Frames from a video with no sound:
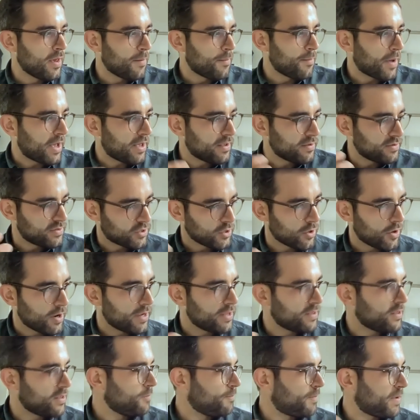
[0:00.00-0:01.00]
But
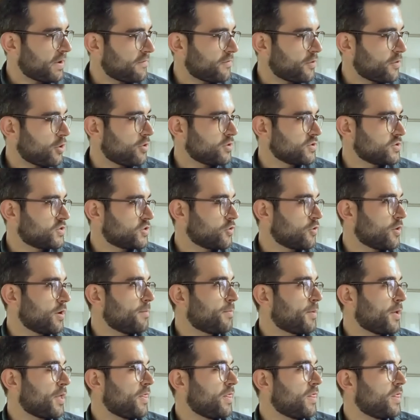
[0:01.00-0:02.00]
sorry, a bit of a long story,
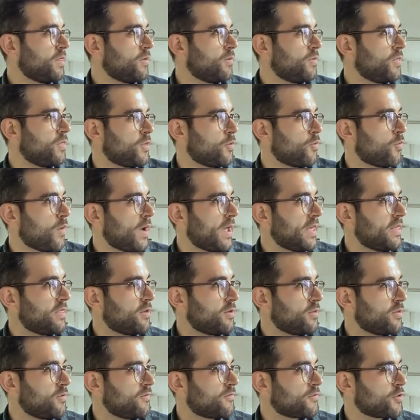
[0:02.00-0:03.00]
but the way
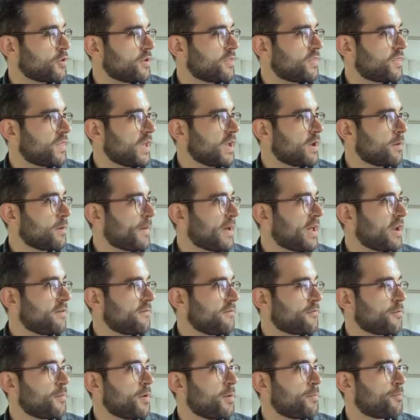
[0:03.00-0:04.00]
that we've got to think about
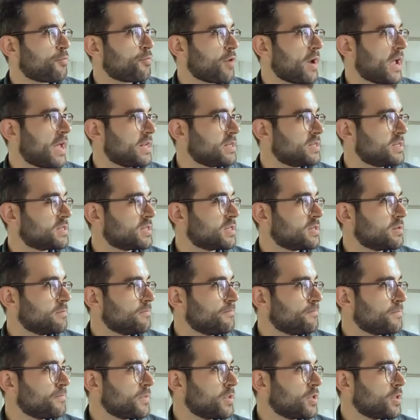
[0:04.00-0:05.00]
it from a brand
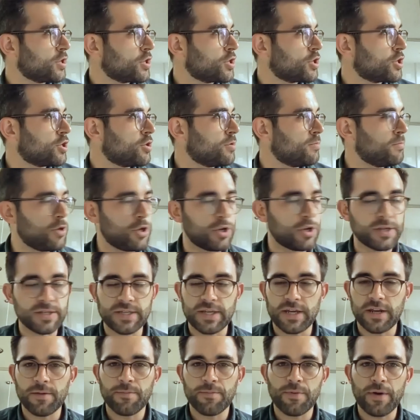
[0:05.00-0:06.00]

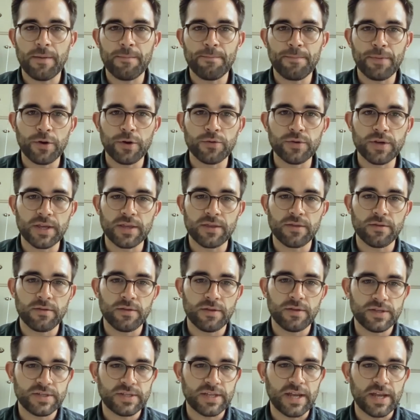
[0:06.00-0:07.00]
community and a brand building
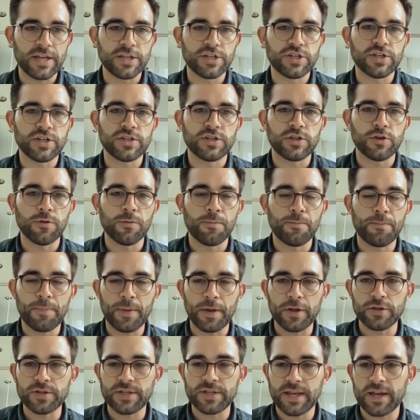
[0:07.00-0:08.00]
stage is you're
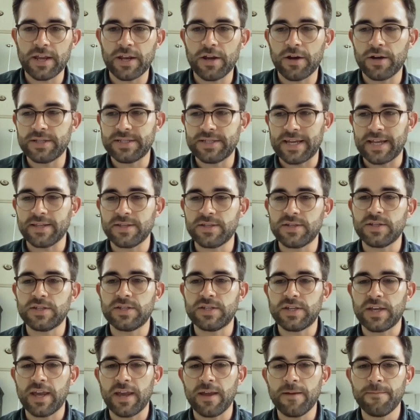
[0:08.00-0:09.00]
building an
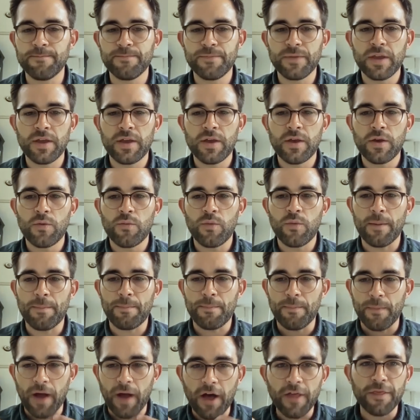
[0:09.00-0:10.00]
identity
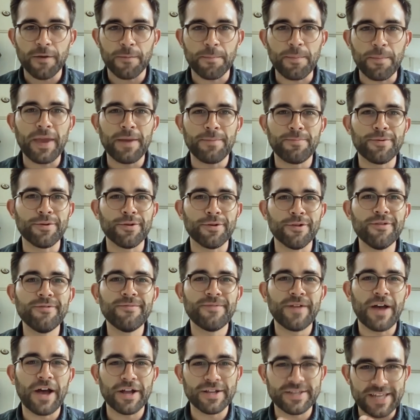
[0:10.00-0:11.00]
where other
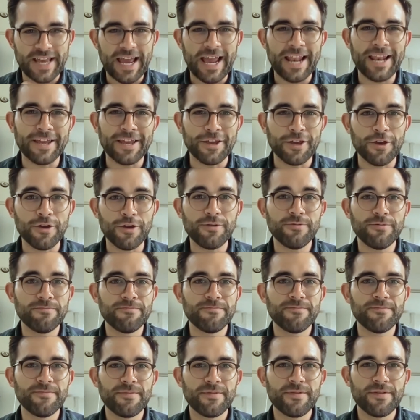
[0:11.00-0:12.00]
people are telling you
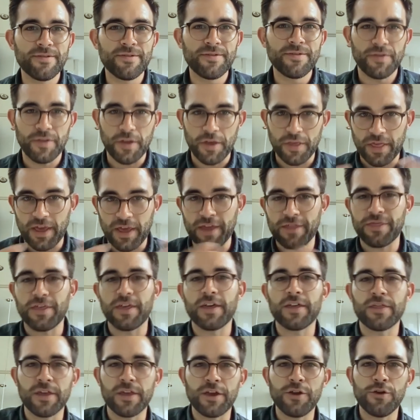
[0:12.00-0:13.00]
that they
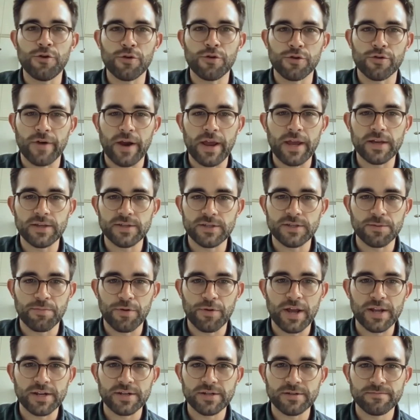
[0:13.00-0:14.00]
think that you're great as a
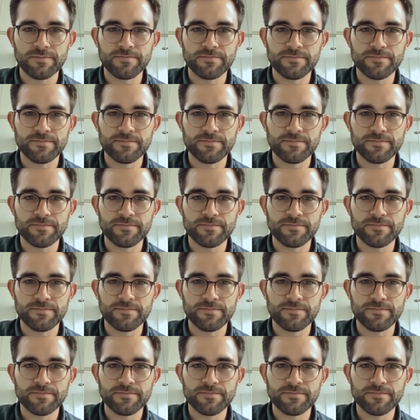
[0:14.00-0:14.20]
brand.